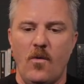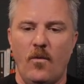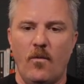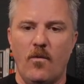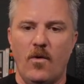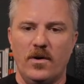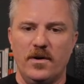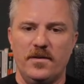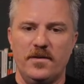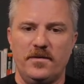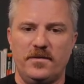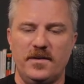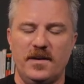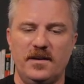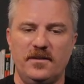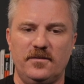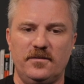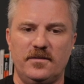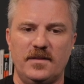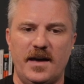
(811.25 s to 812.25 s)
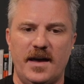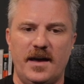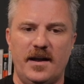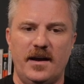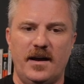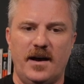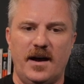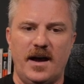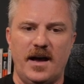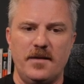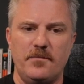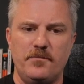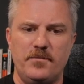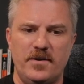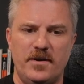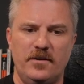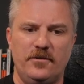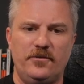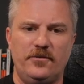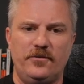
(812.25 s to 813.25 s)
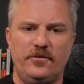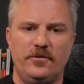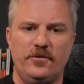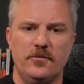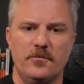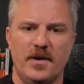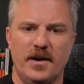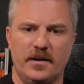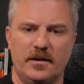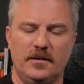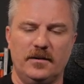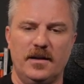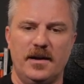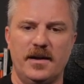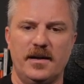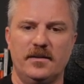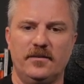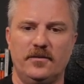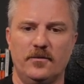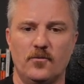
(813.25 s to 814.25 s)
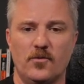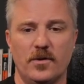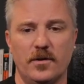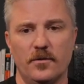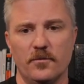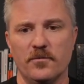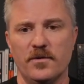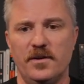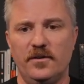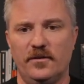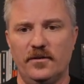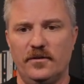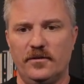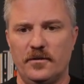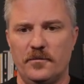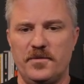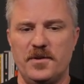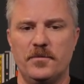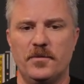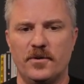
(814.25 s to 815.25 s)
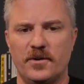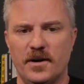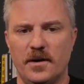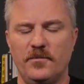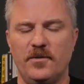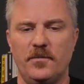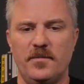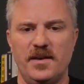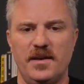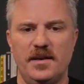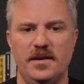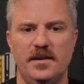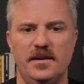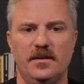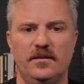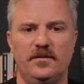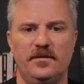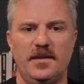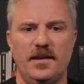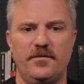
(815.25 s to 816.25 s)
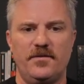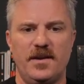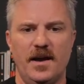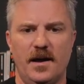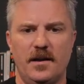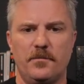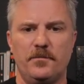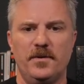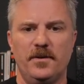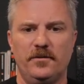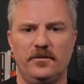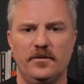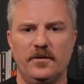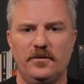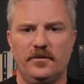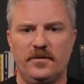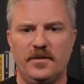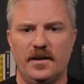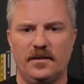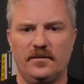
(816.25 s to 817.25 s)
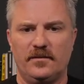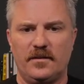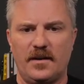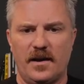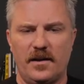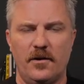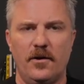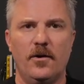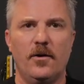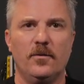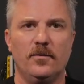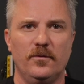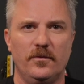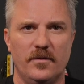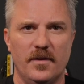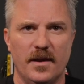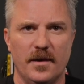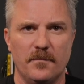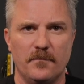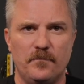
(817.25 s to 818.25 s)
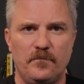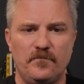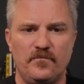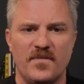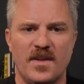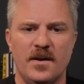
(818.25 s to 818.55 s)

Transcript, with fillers: one of the things that I pitch to my clients, and one of the reasons that people come to me, is they've got a business that kind of owns them.